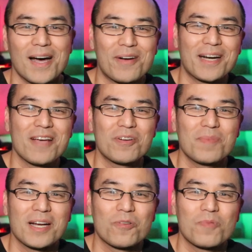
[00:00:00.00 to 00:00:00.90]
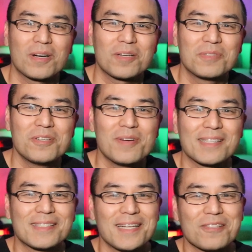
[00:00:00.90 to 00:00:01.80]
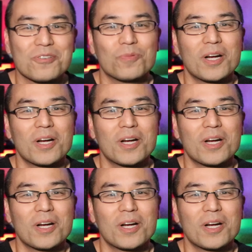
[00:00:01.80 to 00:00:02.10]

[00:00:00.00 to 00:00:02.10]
All right, everybody, welcome to AskTetsu,